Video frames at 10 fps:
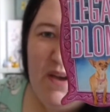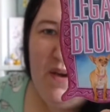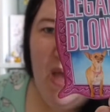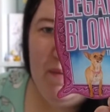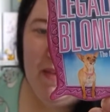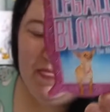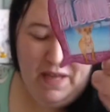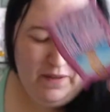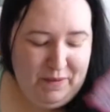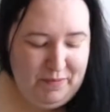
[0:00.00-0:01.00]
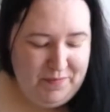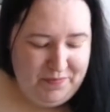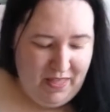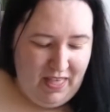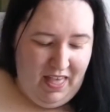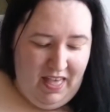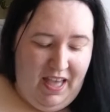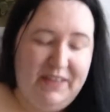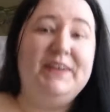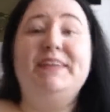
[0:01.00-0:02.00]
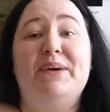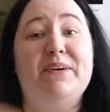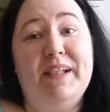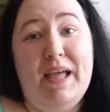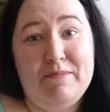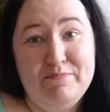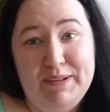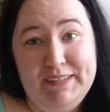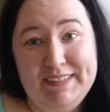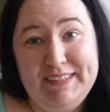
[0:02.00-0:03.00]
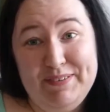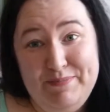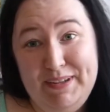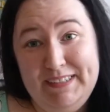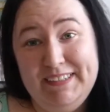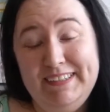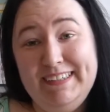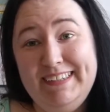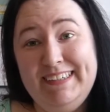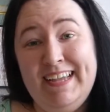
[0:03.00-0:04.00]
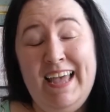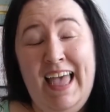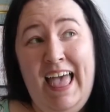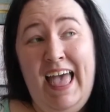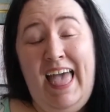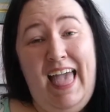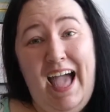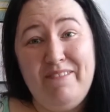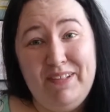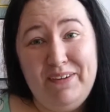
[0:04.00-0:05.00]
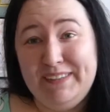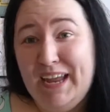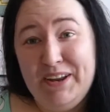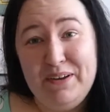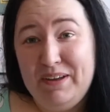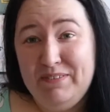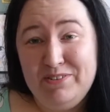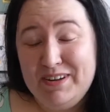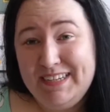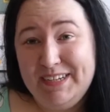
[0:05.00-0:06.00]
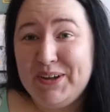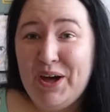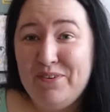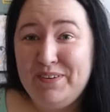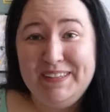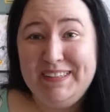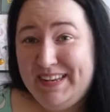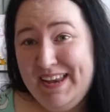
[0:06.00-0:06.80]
so I picked that up. I also collect mugs from musicals. I have loads. I don't even drink tea or coffee, so they